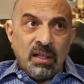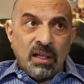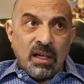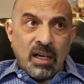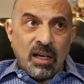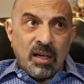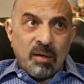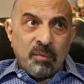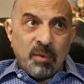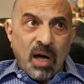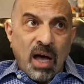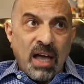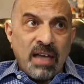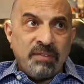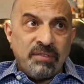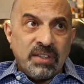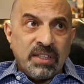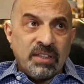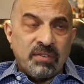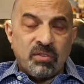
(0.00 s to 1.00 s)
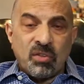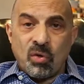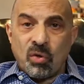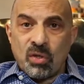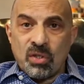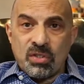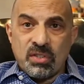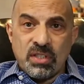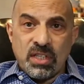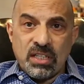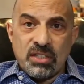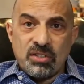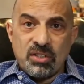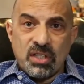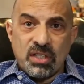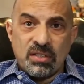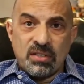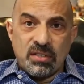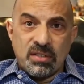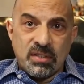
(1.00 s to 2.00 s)
IV, of course, they
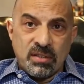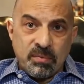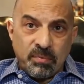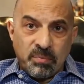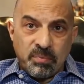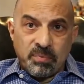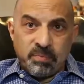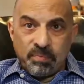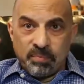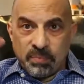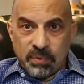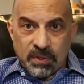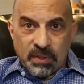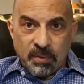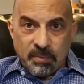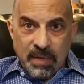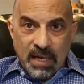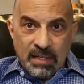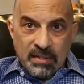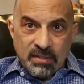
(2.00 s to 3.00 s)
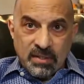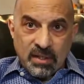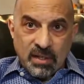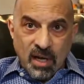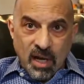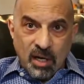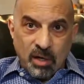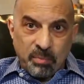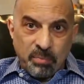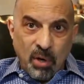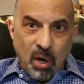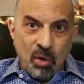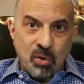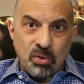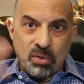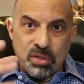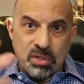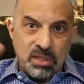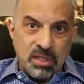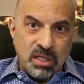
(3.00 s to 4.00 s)
just put the medicine on a
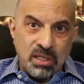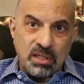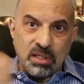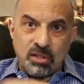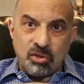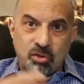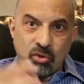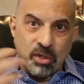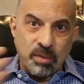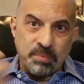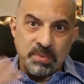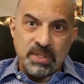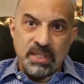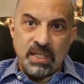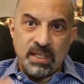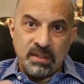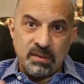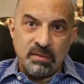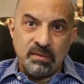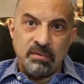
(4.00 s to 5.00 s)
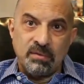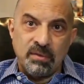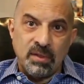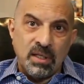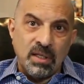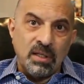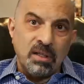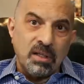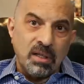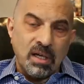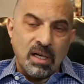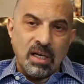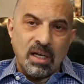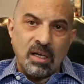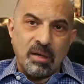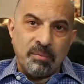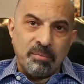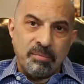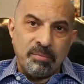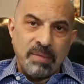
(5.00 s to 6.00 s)
post and it drips in,
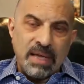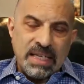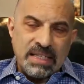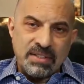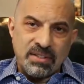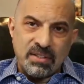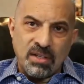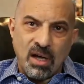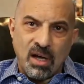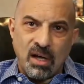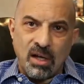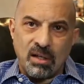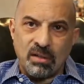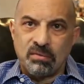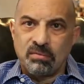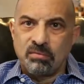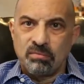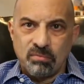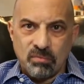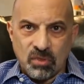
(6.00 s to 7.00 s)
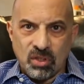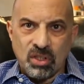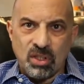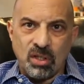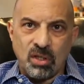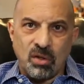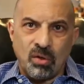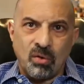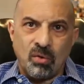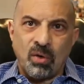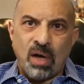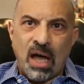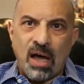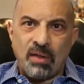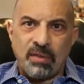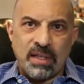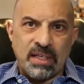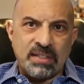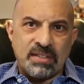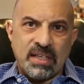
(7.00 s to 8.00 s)
based on,
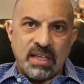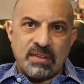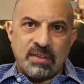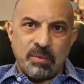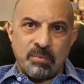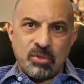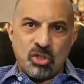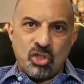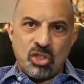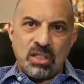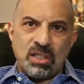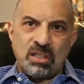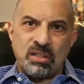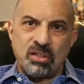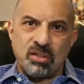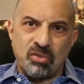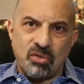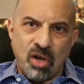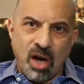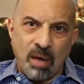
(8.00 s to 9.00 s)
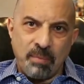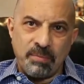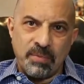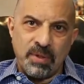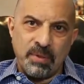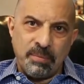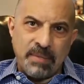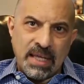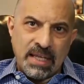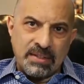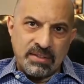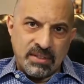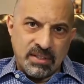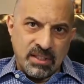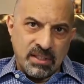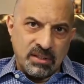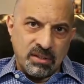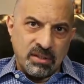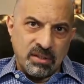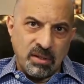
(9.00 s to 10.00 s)
how they set the machine to drop the meds
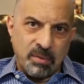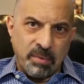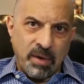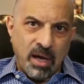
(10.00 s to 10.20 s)
in the